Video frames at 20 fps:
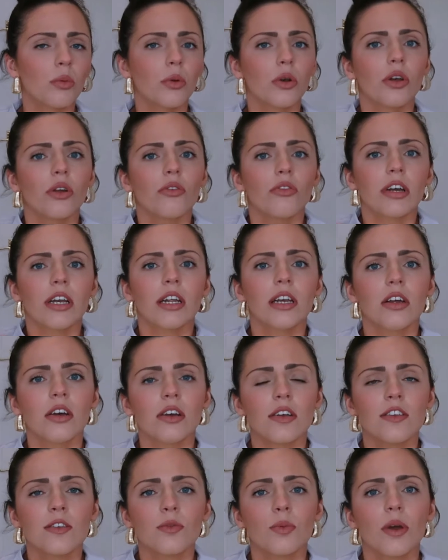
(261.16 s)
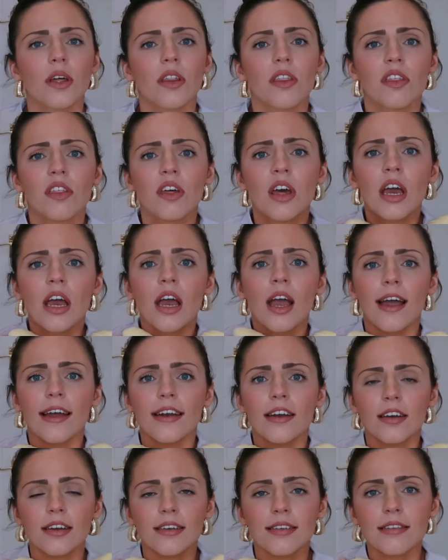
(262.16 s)
it would look really nice with
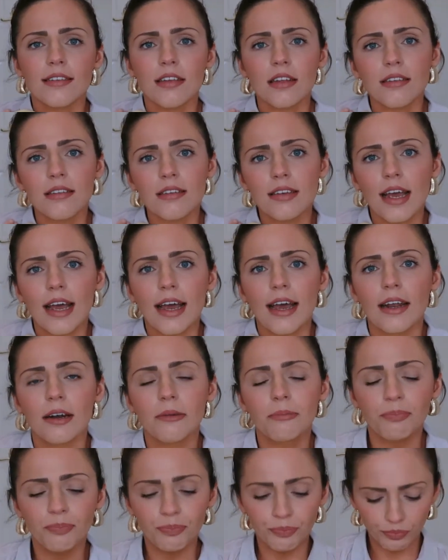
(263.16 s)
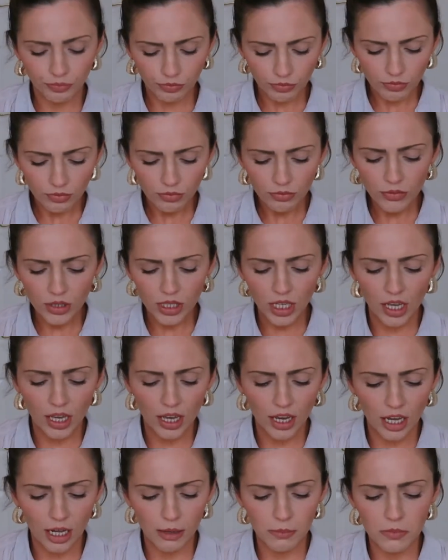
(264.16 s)
a nice suntan.
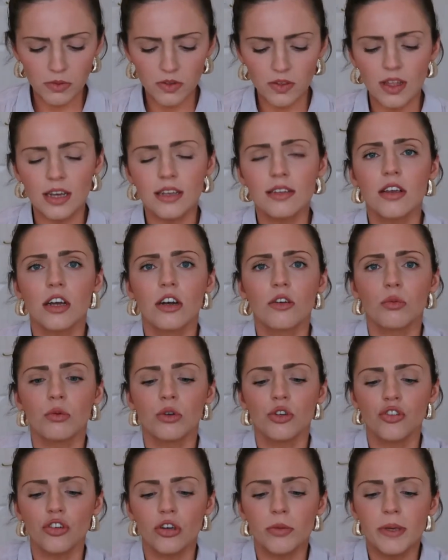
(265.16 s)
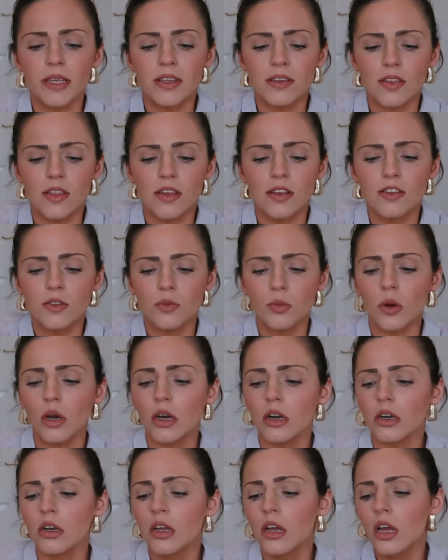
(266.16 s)
Um, so that's kind of what drew me to this
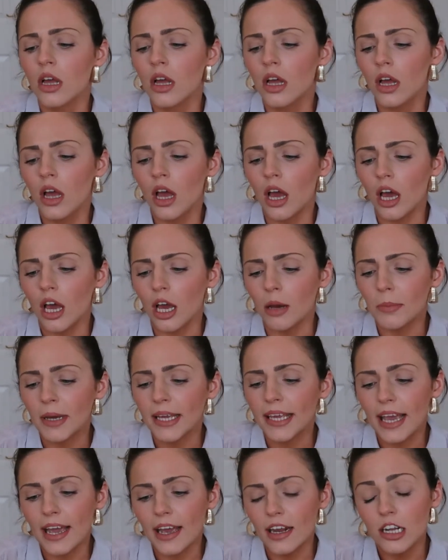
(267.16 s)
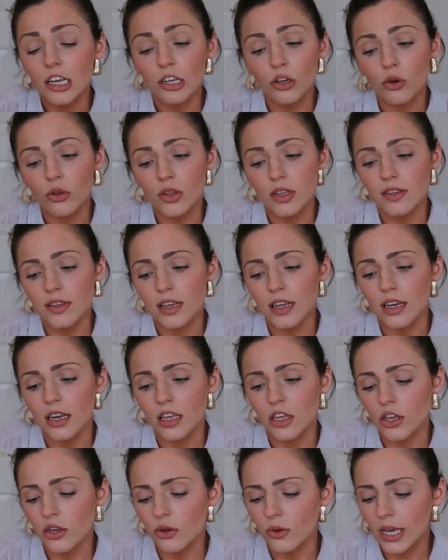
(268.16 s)
one. Um, again, I got this in
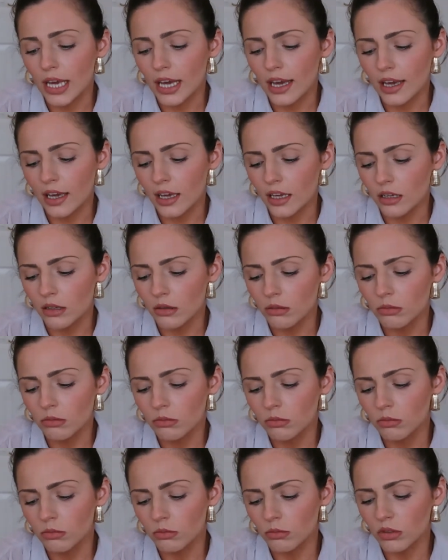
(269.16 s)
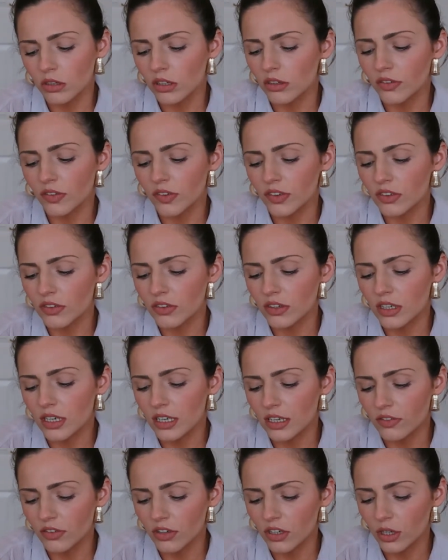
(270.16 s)
a UK I don't,
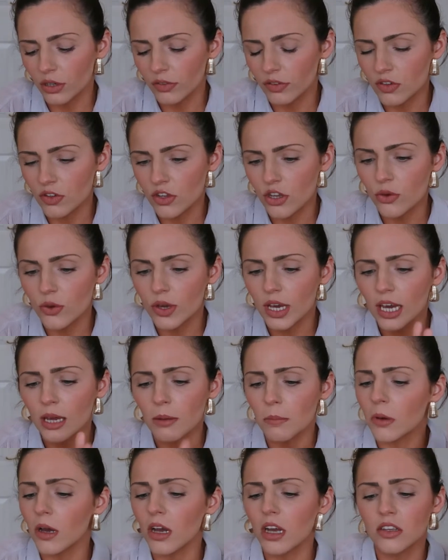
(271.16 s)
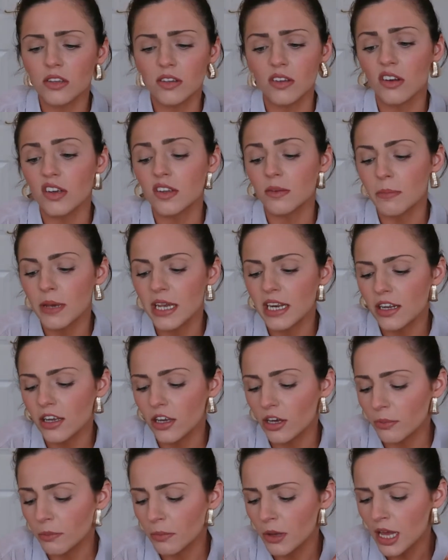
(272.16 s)
even know if it's UK, but a size
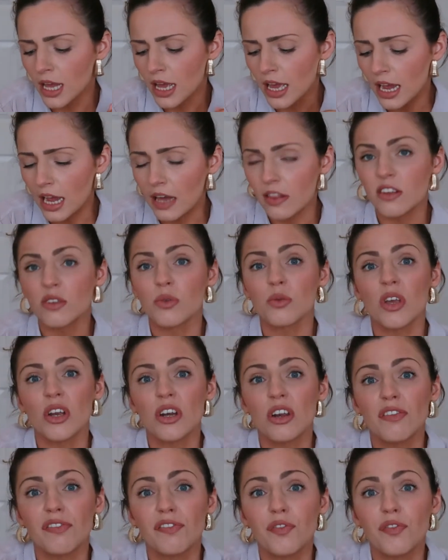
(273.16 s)
medium, and this was only